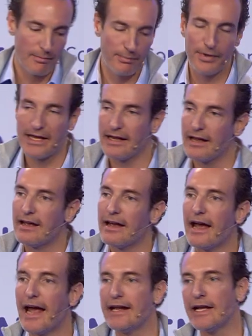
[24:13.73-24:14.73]
be
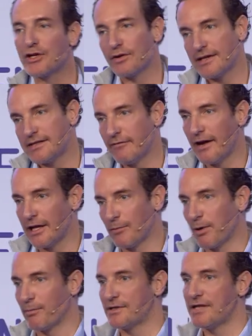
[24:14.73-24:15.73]
an interesting value
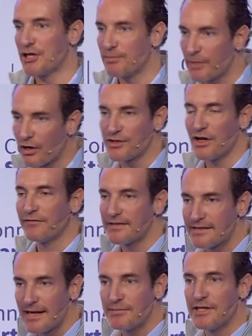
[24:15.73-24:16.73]
proposition because you have the
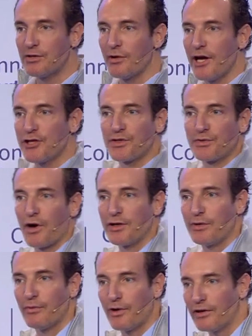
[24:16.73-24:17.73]
same situation throughout
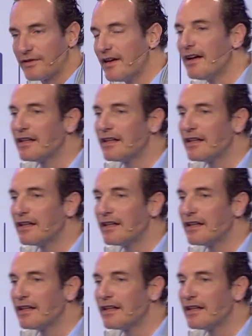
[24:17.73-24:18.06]
the world.